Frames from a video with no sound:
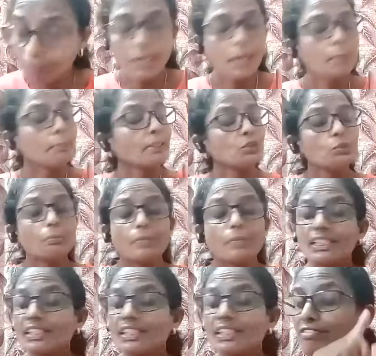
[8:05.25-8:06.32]
But you must
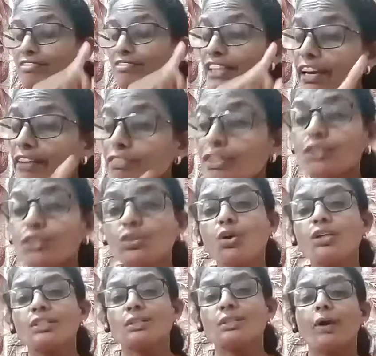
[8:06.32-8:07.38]
have never
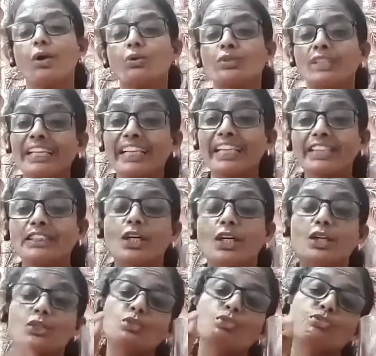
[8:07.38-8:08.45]
thought about it to